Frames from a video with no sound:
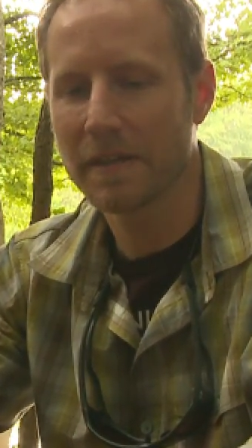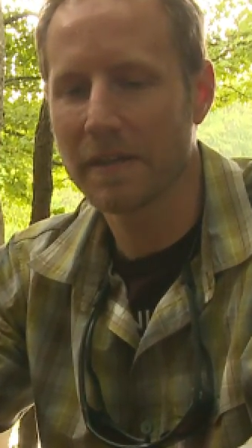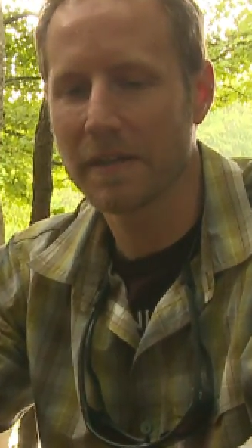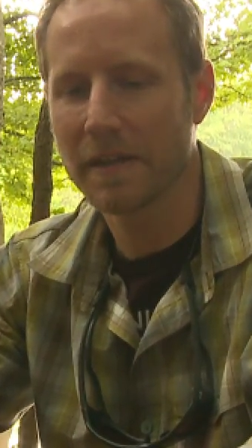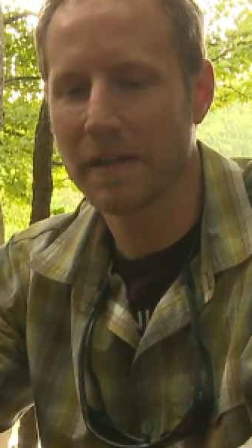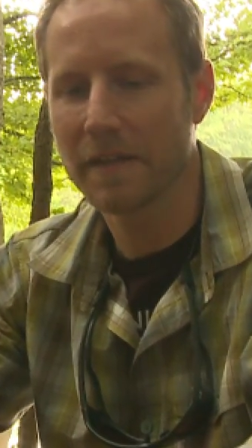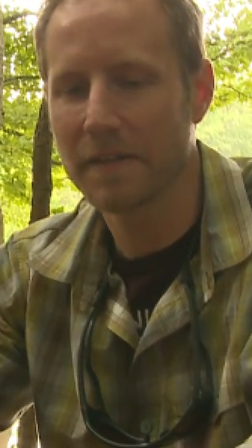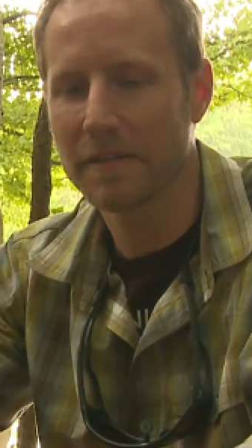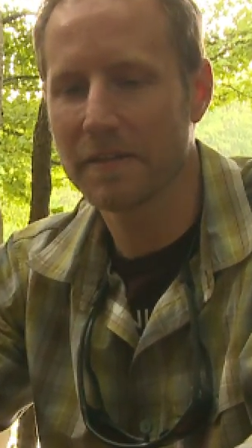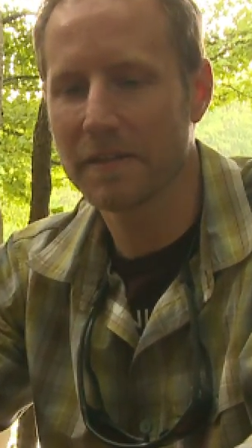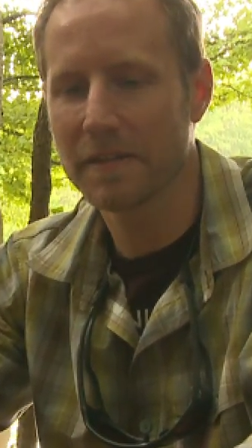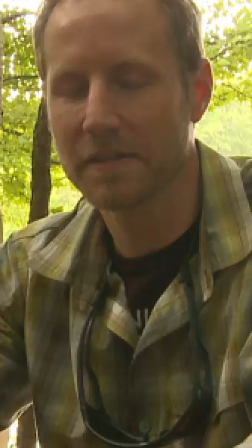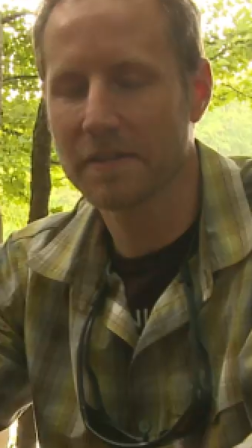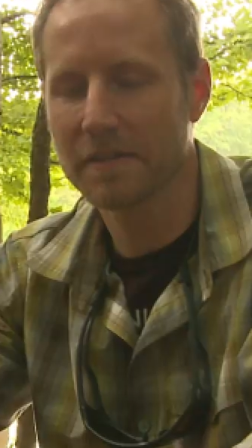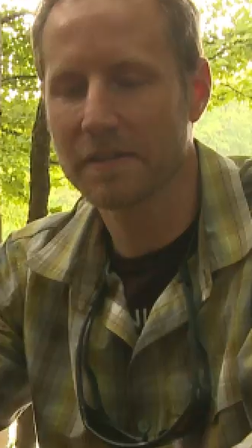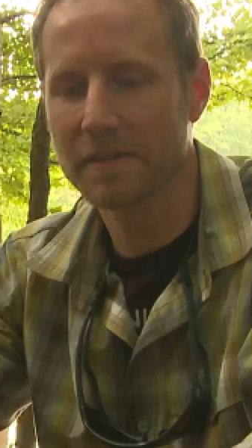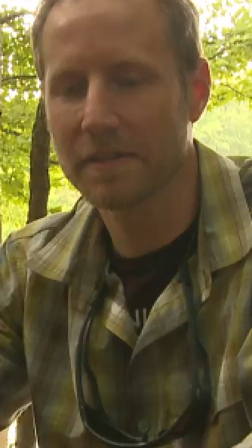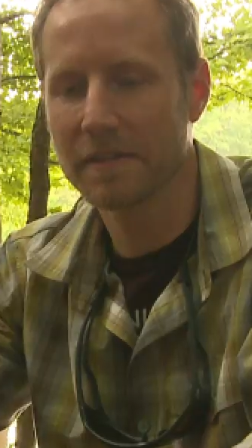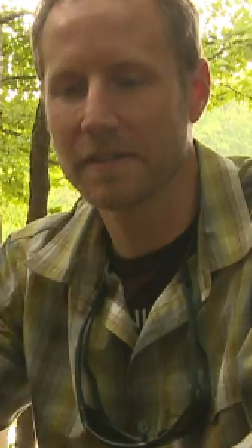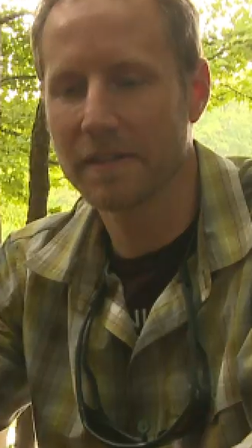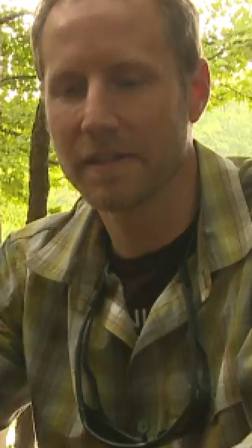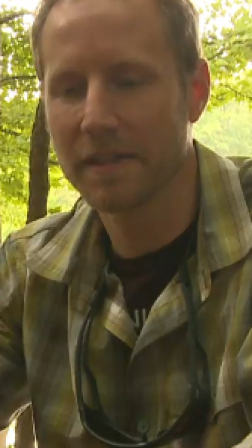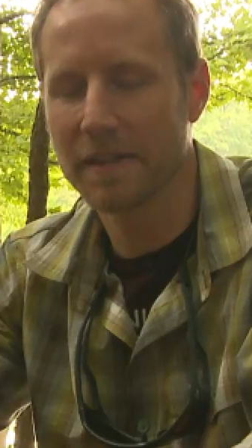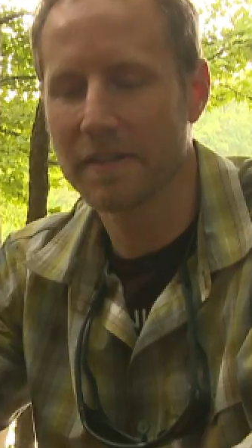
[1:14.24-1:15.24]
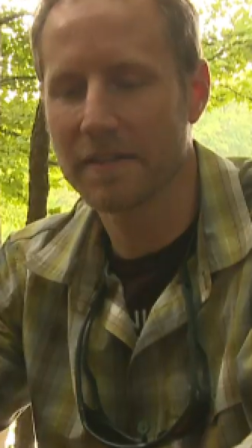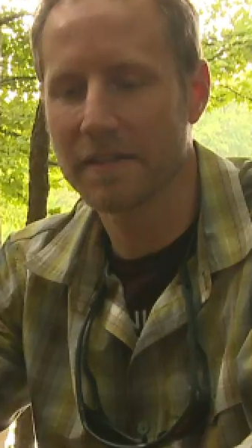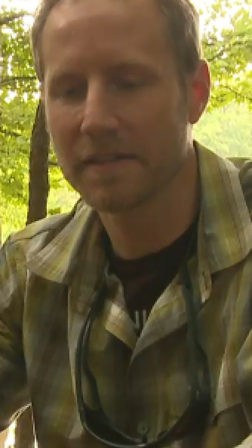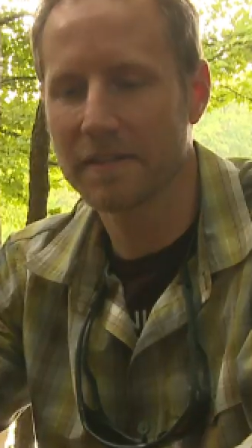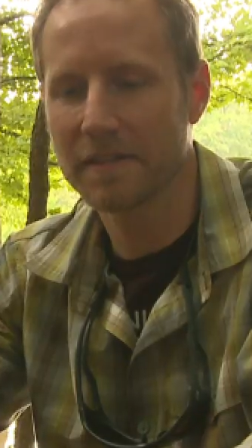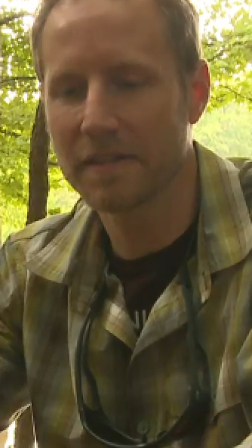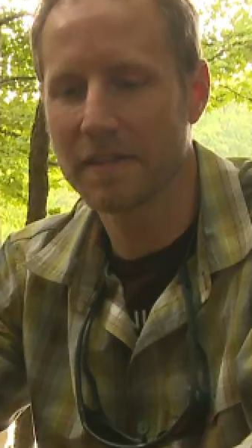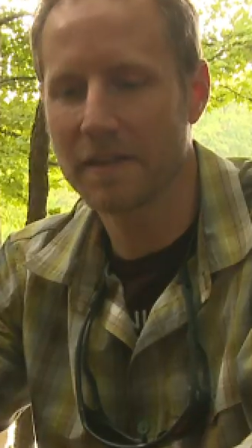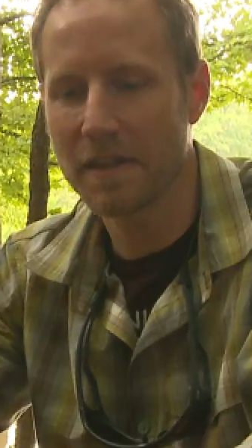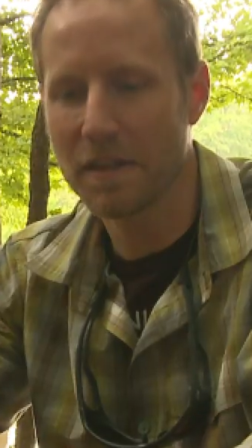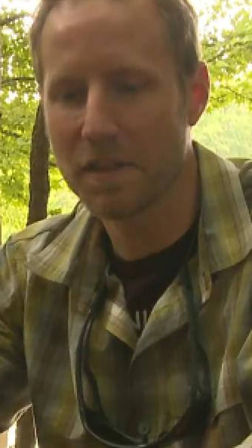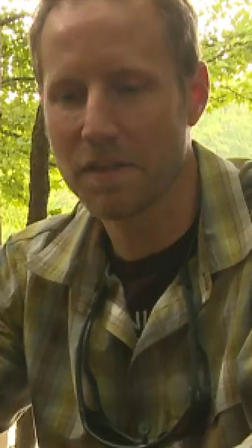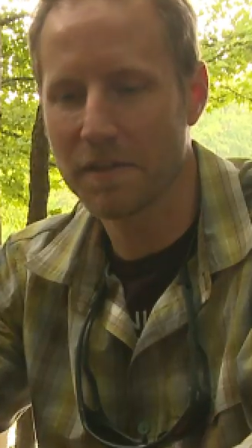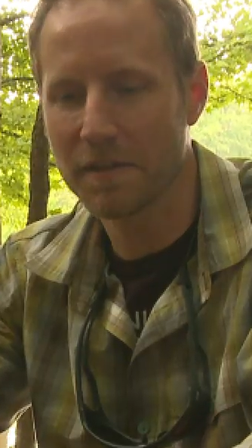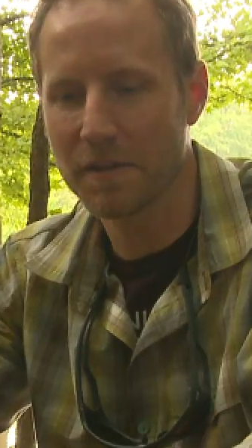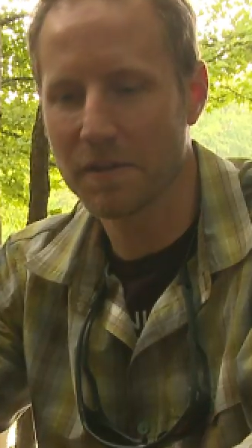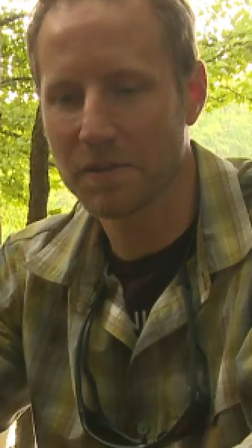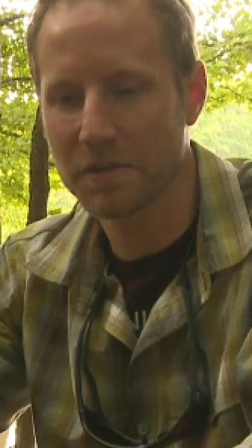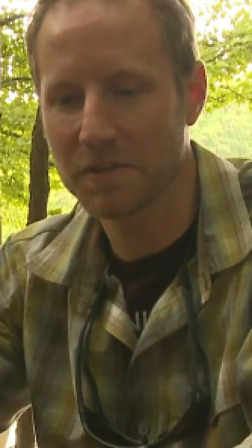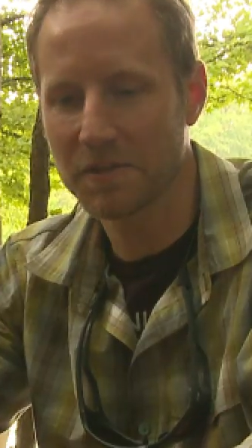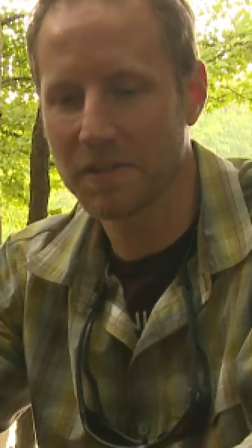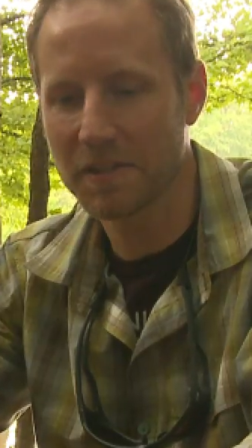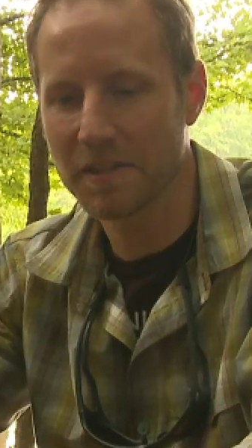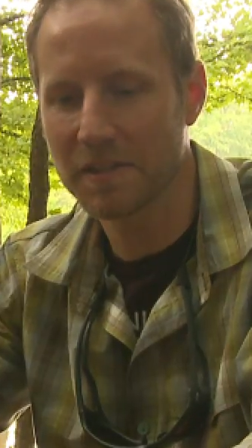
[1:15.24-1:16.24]
I think the
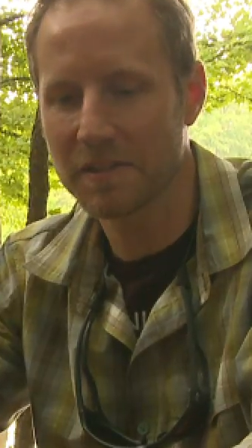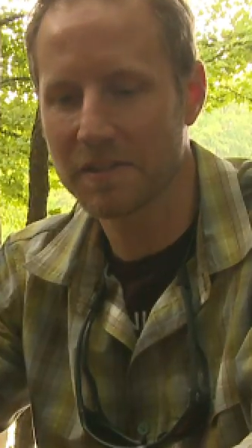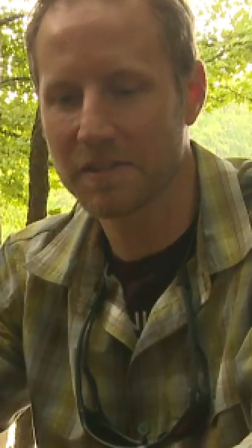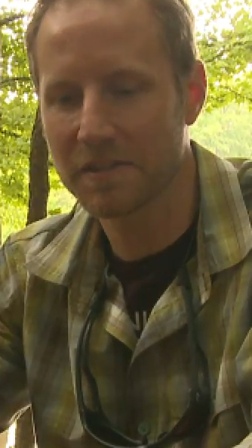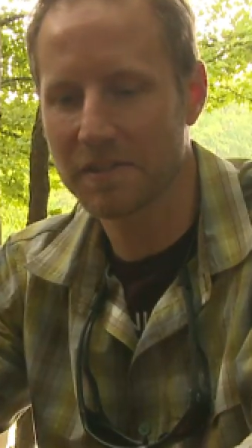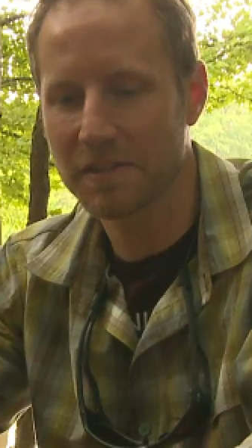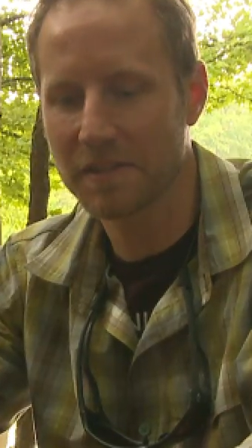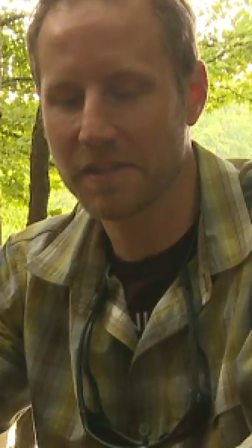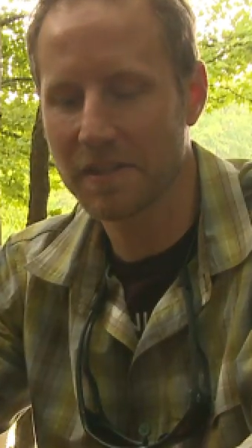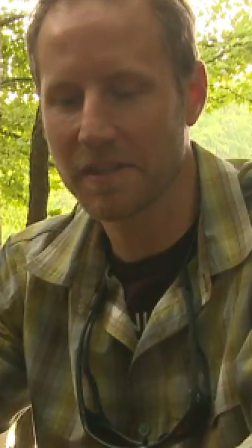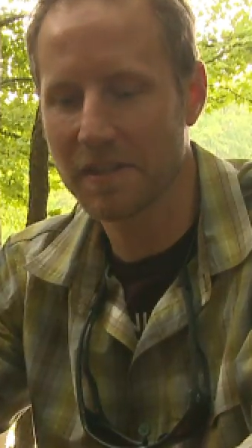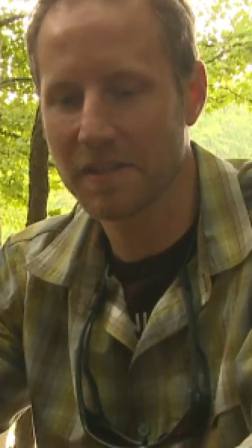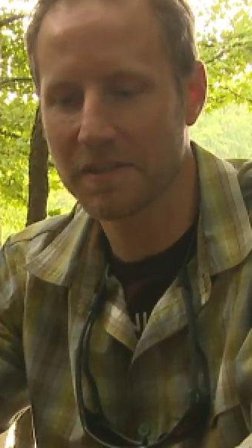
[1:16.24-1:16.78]
ethos is